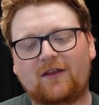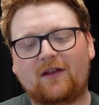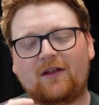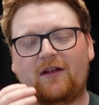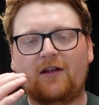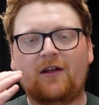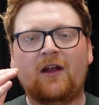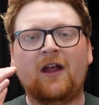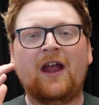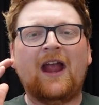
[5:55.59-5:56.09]

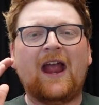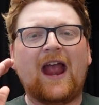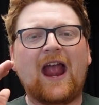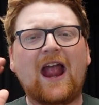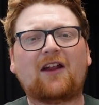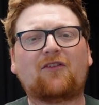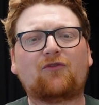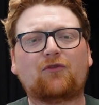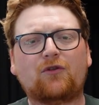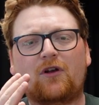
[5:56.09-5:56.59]
The
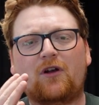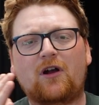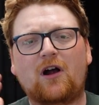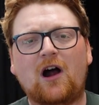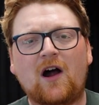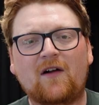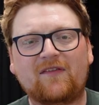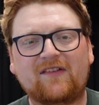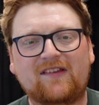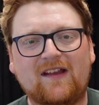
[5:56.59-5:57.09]
extra
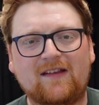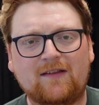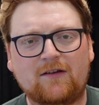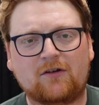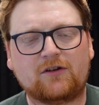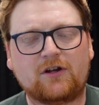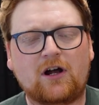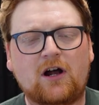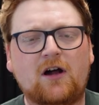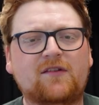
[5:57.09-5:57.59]
offset
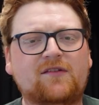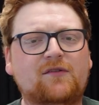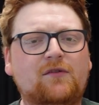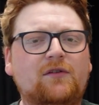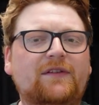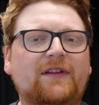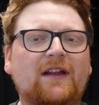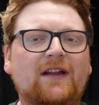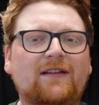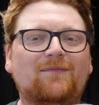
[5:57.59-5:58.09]
near the
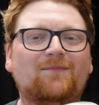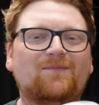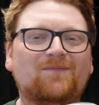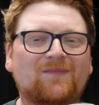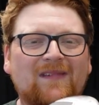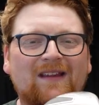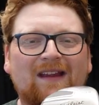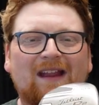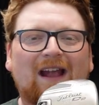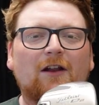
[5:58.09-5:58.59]
hosel did
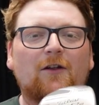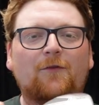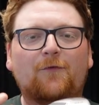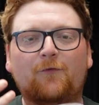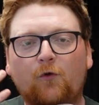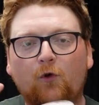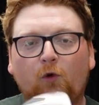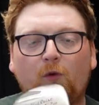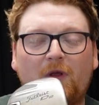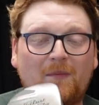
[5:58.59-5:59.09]
kind of
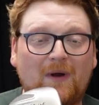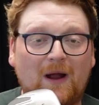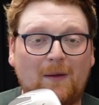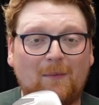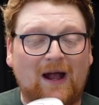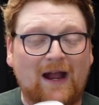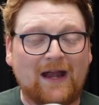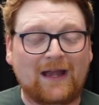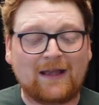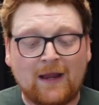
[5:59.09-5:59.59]
fool with my
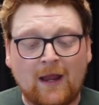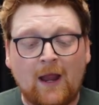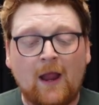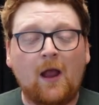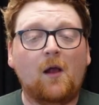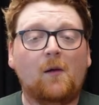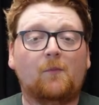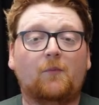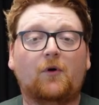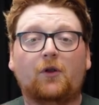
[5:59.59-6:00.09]
mind,
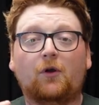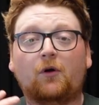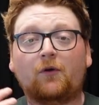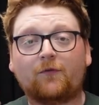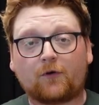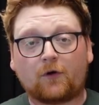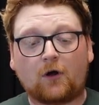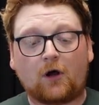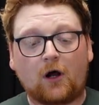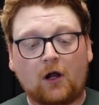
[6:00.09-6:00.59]
but
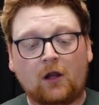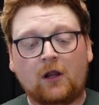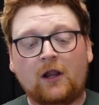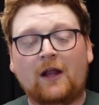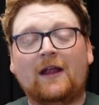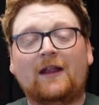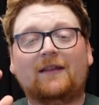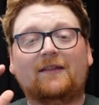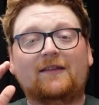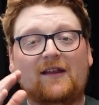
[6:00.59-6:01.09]
overall,
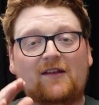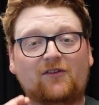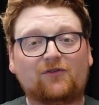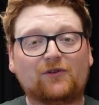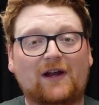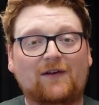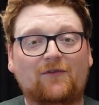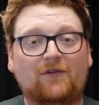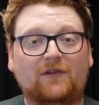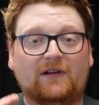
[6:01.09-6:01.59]
this
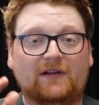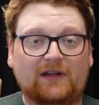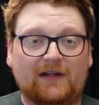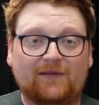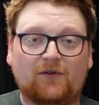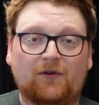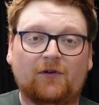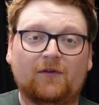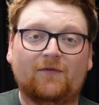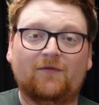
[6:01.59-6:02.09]
driver
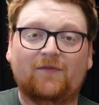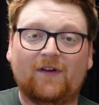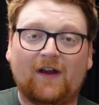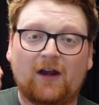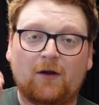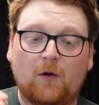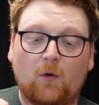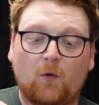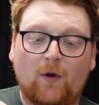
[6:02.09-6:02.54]
delivered very